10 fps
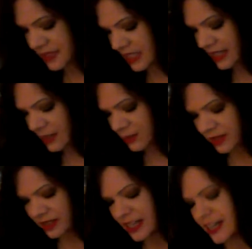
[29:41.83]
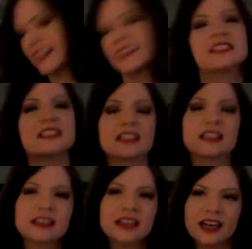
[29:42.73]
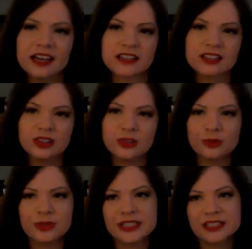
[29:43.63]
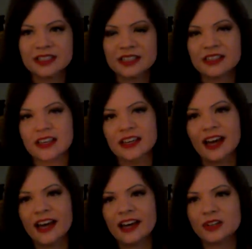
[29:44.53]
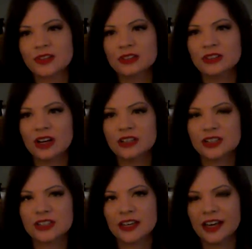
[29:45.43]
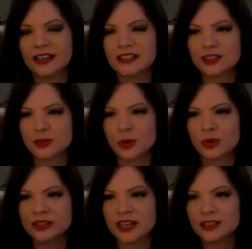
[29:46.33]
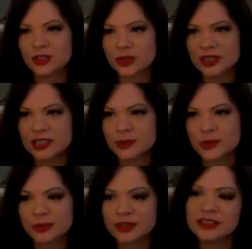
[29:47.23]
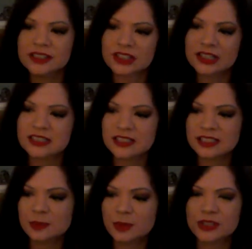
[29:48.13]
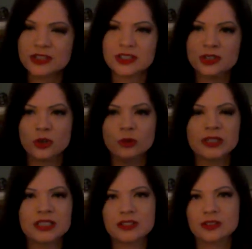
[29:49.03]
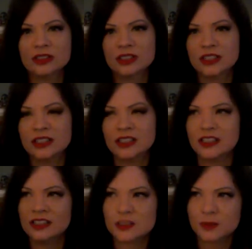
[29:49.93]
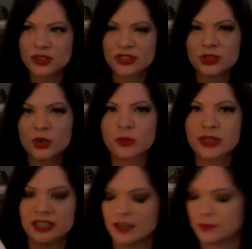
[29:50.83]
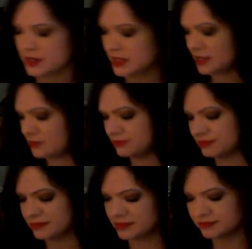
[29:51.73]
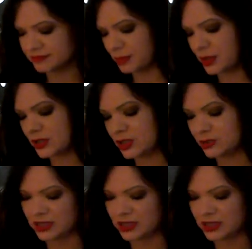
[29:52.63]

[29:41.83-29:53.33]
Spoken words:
They realized that the reasoning they had or the logic they had to support that choice was really just, this person told me to. This person told me to not be pursuing